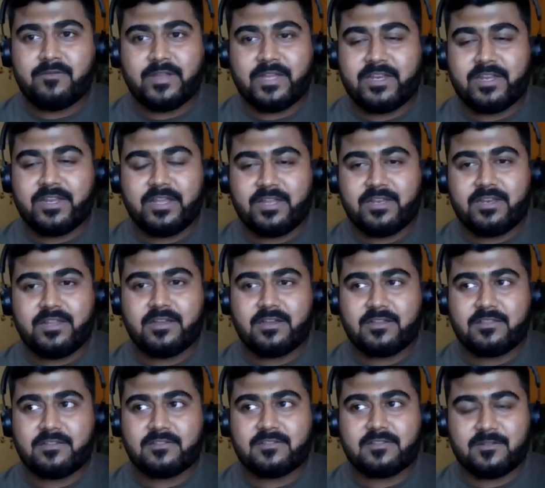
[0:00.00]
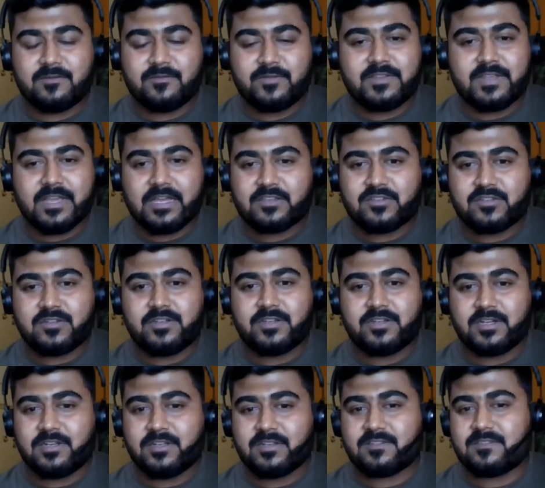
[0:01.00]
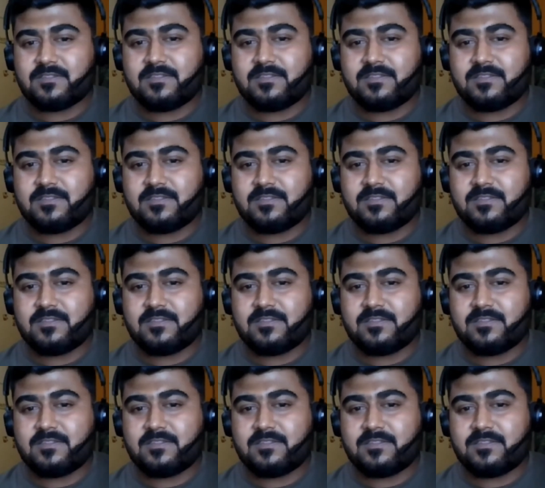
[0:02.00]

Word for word: any any other service actually collects